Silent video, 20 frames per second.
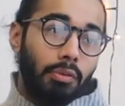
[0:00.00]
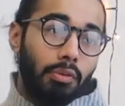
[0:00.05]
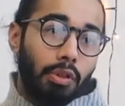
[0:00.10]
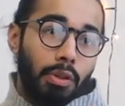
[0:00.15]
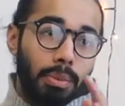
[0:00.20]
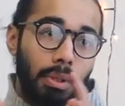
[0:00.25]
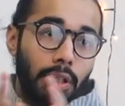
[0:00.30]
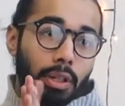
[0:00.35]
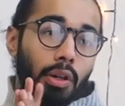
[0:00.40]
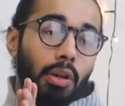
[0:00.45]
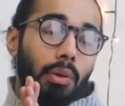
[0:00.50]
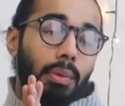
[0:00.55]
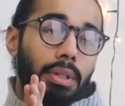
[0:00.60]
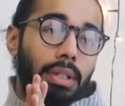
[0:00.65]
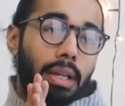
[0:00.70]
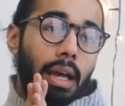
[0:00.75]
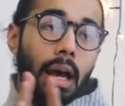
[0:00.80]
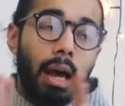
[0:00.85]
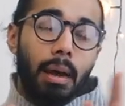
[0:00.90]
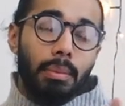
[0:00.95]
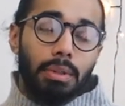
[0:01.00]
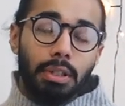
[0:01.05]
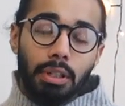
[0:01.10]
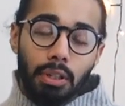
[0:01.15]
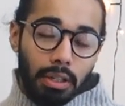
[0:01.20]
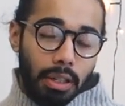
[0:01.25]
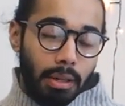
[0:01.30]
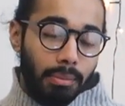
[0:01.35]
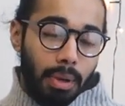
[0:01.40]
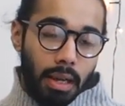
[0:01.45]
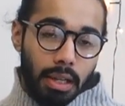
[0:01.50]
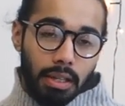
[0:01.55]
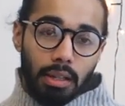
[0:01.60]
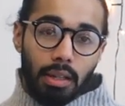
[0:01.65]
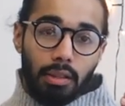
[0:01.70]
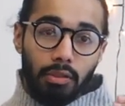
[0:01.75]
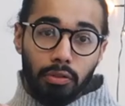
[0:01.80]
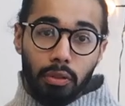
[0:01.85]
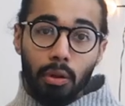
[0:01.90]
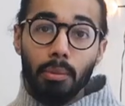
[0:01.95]
and Rupi Kaur was absolutely
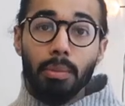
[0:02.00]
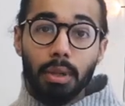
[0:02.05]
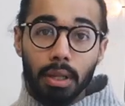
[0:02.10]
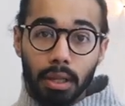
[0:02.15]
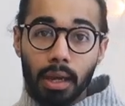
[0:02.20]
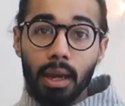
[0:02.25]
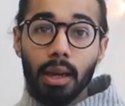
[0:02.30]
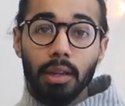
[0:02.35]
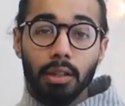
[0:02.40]
amazing from the